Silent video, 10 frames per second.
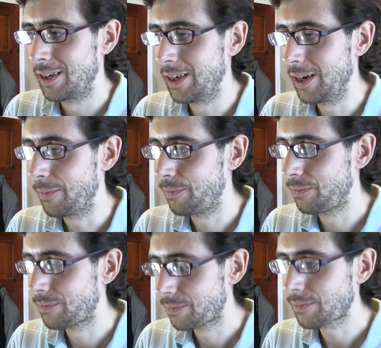yeah.
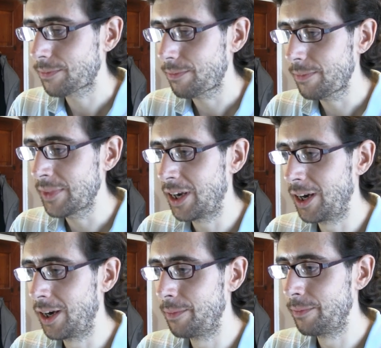
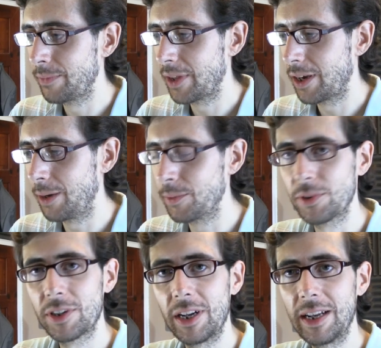Um, I'm
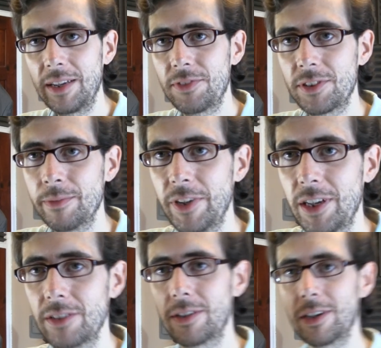also going to leave some
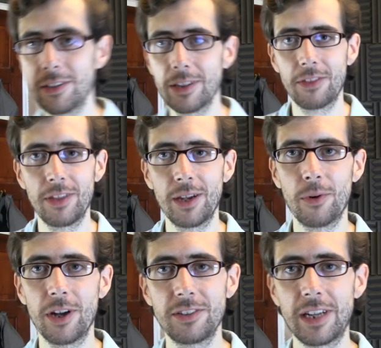videos. So I'm going to do that thing
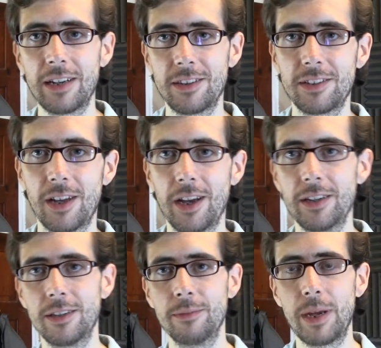where I stand to the
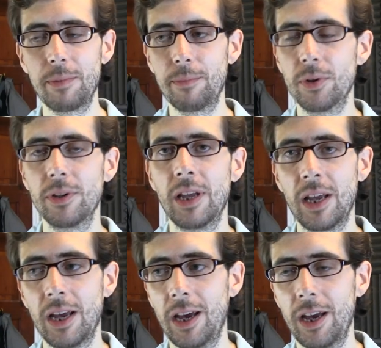side and maybe point.
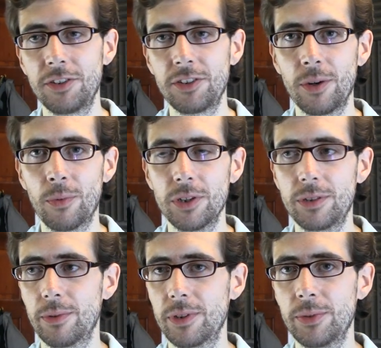Uh, so what
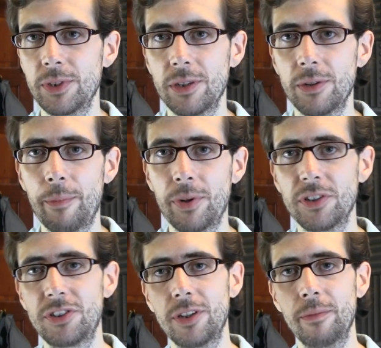sh what should we do? I'll
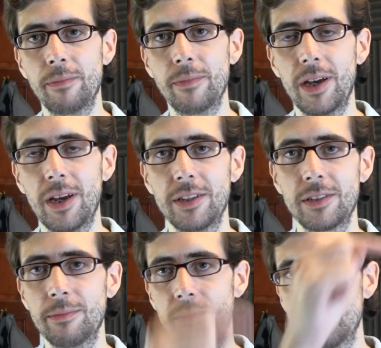put some uh,
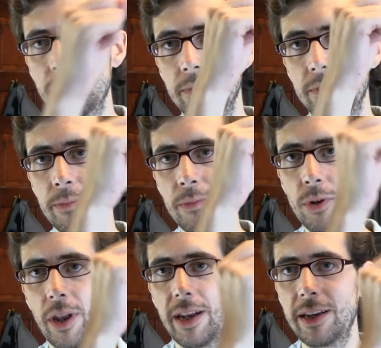some some some
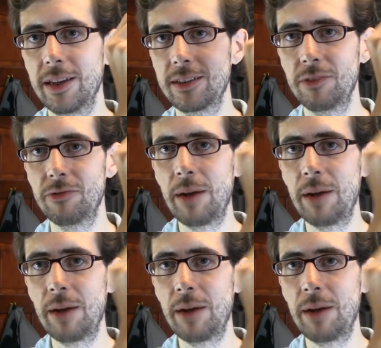more like Linuxy